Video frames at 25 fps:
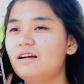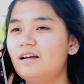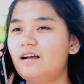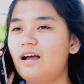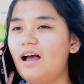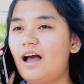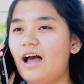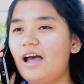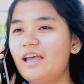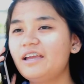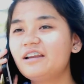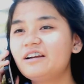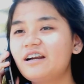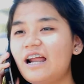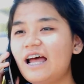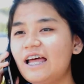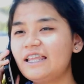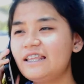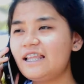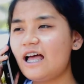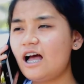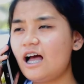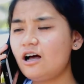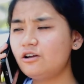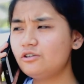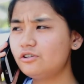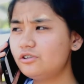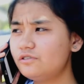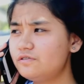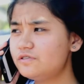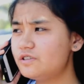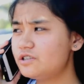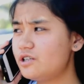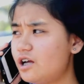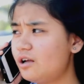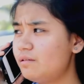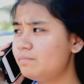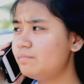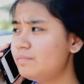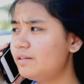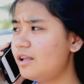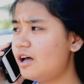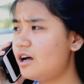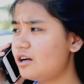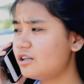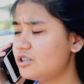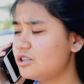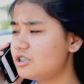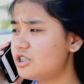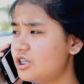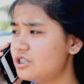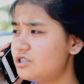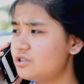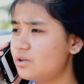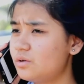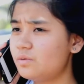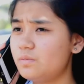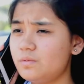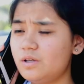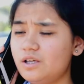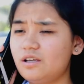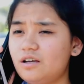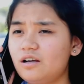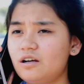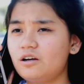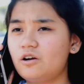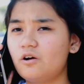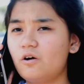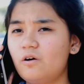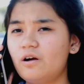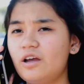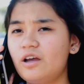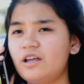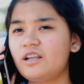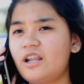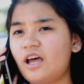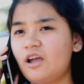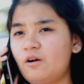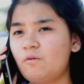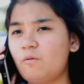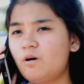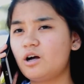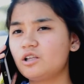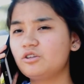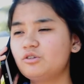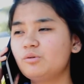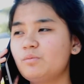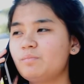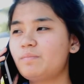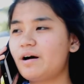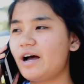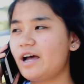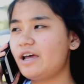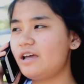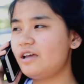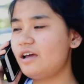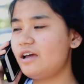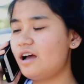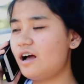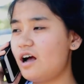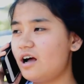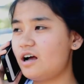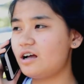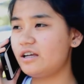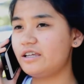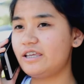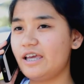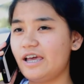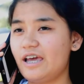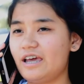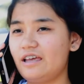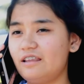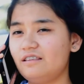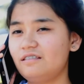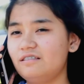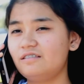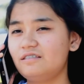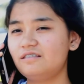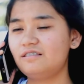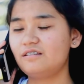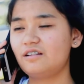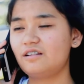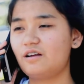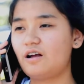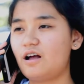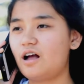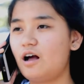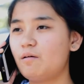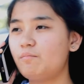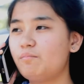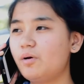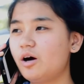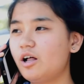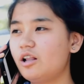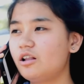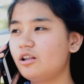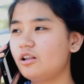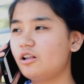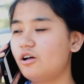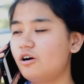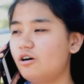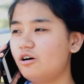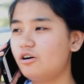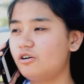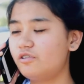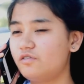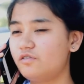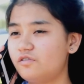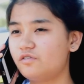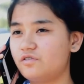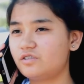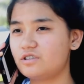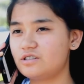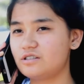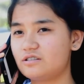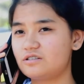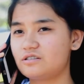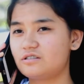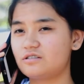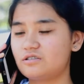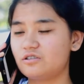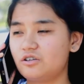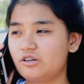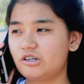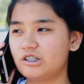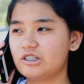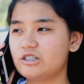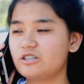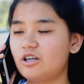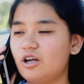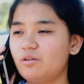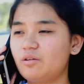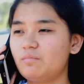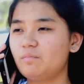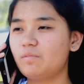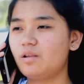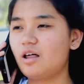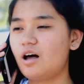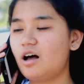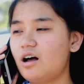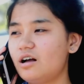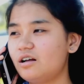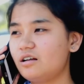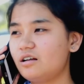I ran out of sunblock just a week ago and I want to buy again a bulk of your sunblock.